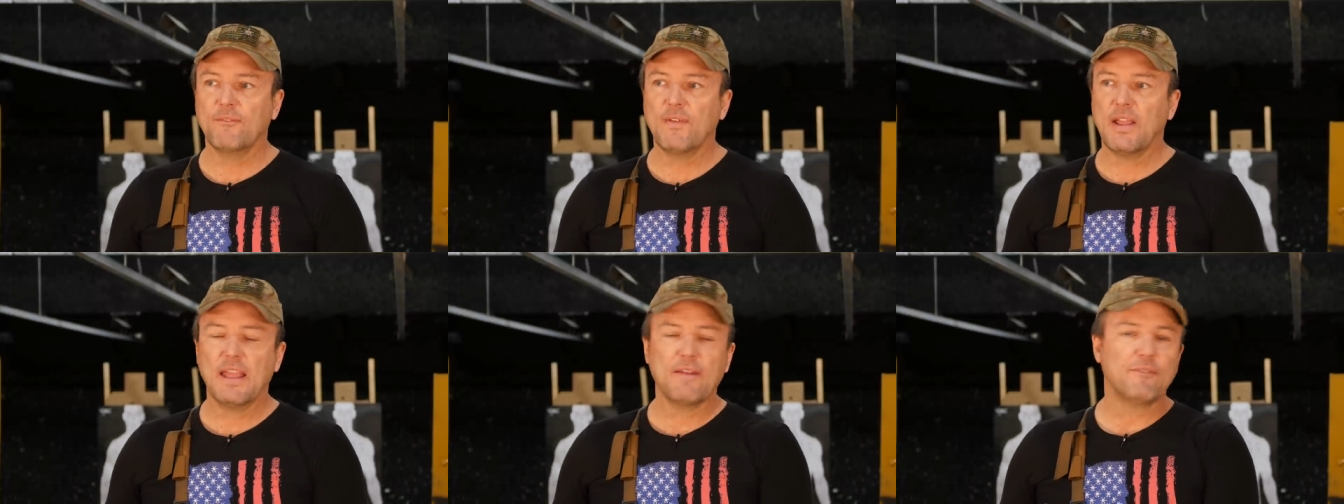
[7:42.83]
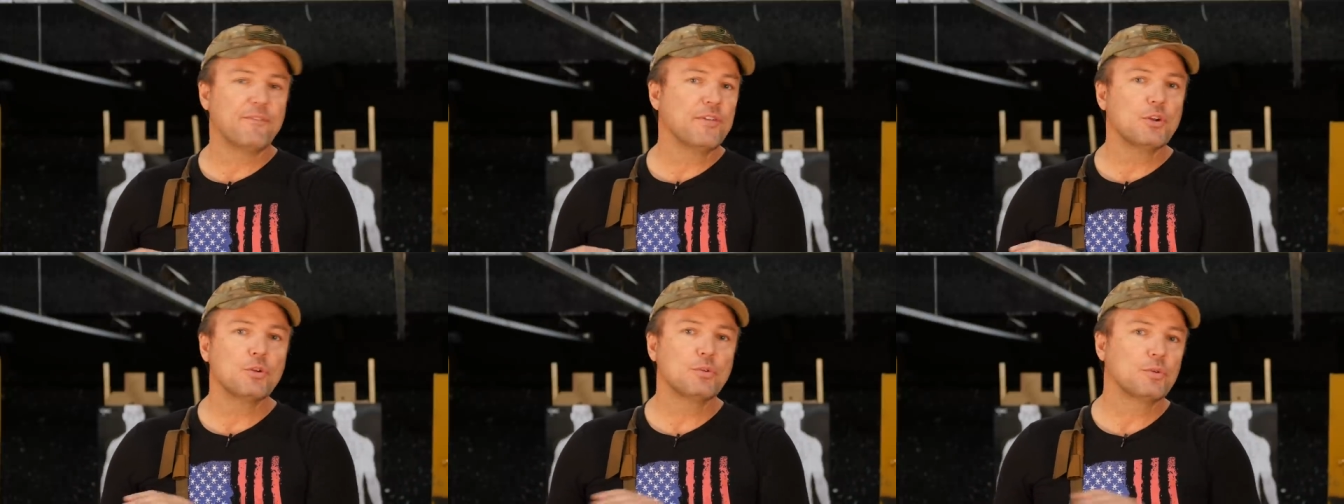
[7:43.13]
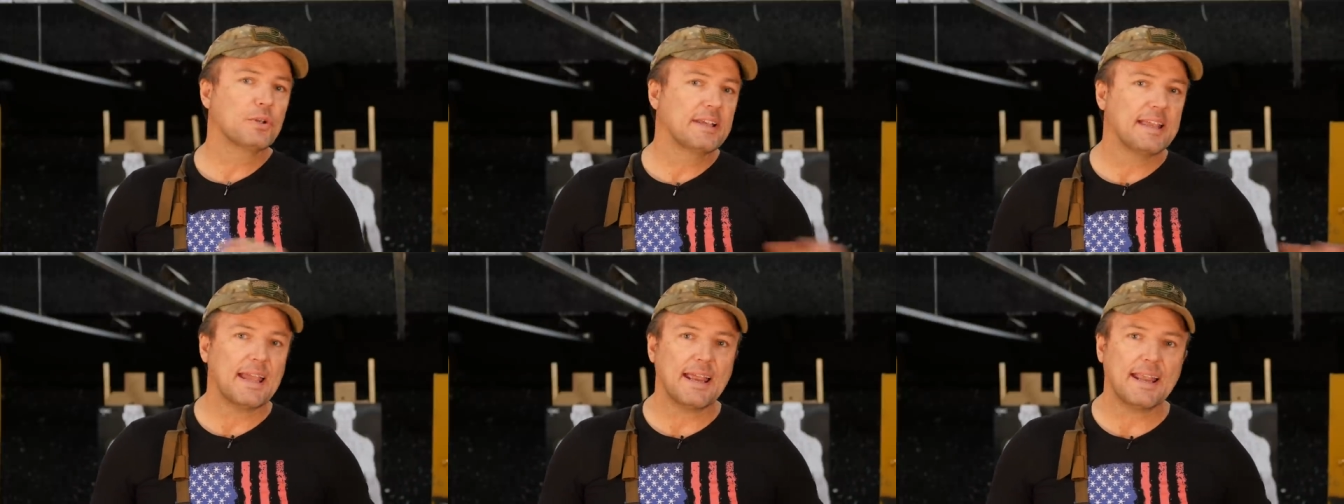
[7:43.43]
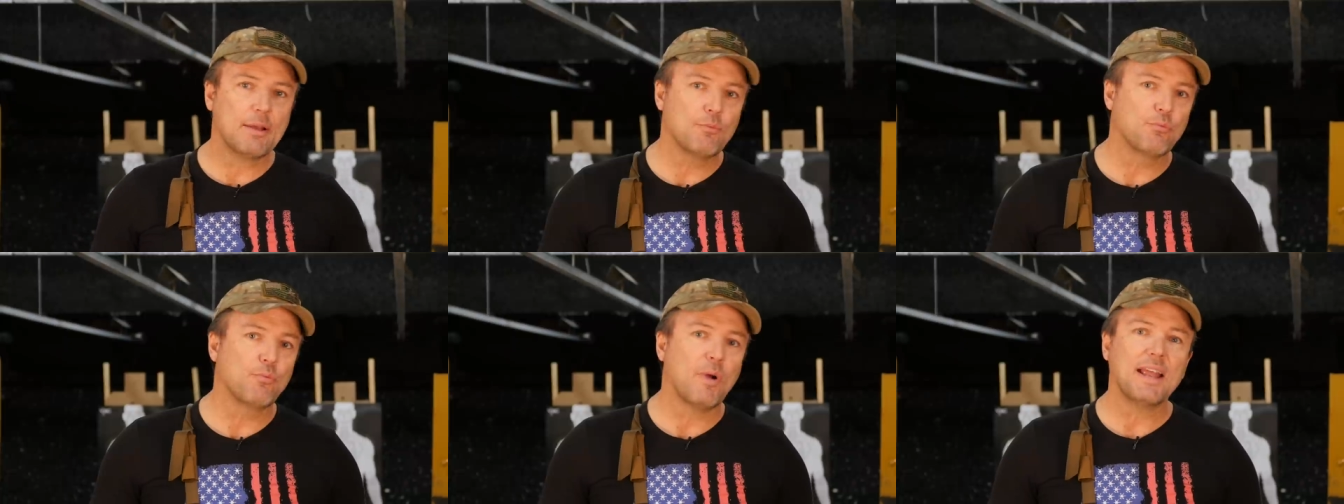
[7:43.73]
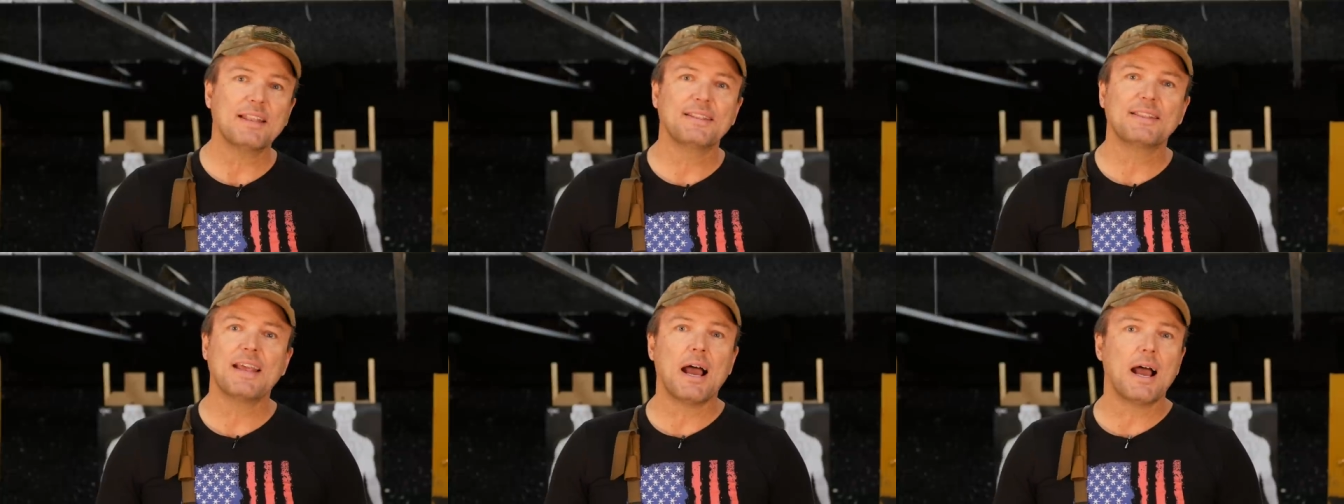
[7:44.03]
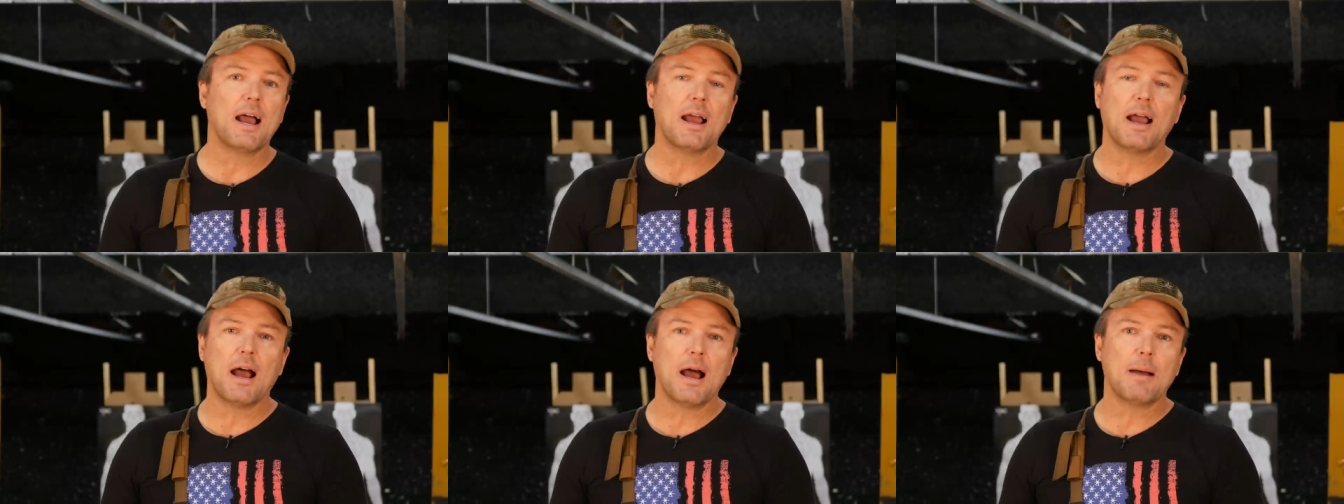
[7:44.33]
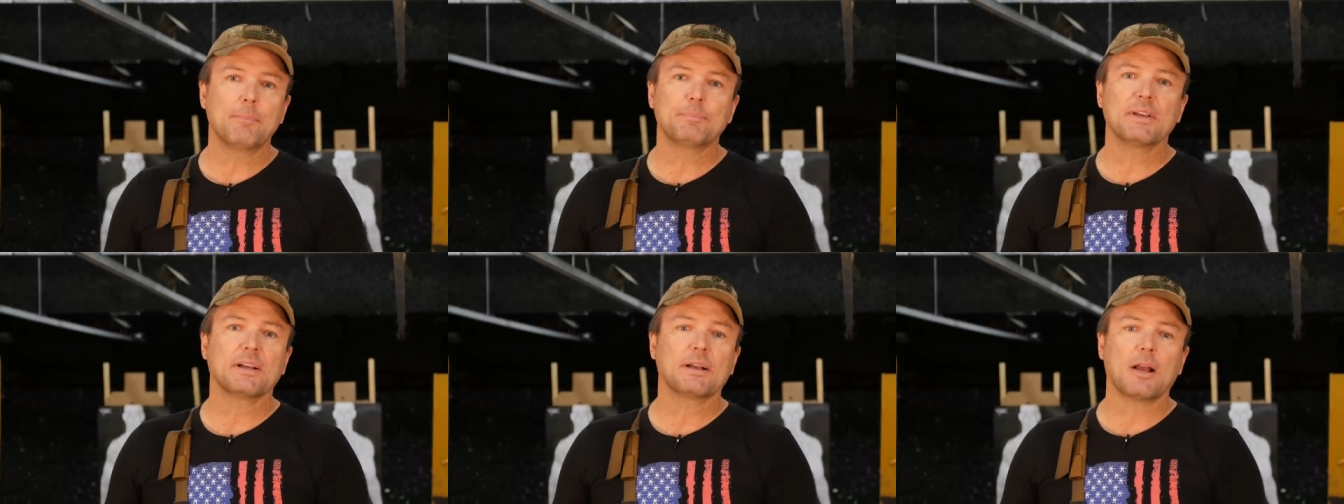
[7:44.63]
if you get a red dot
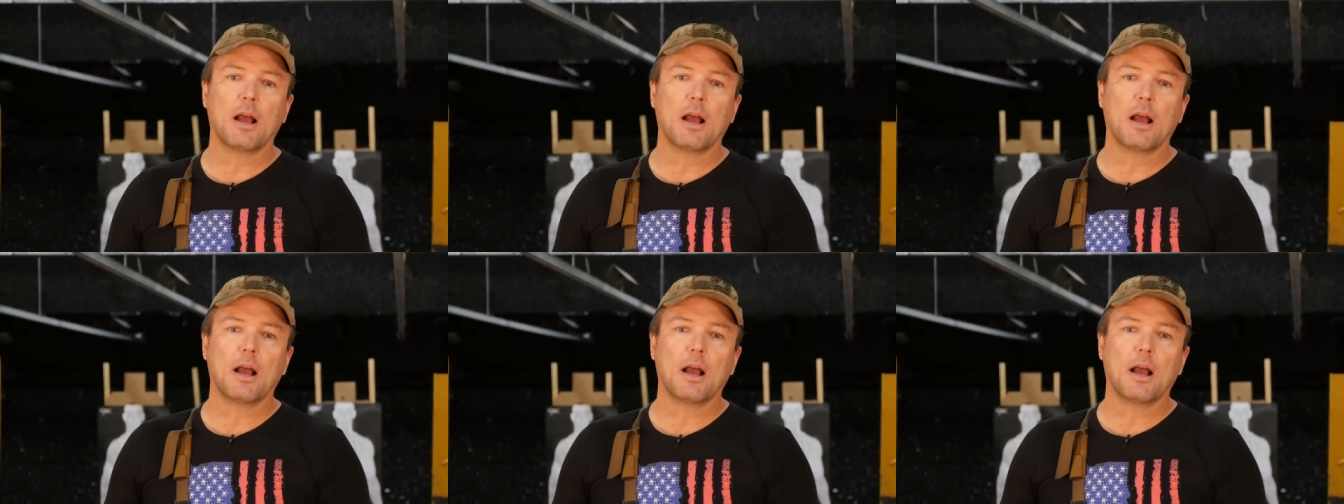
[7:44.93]
optic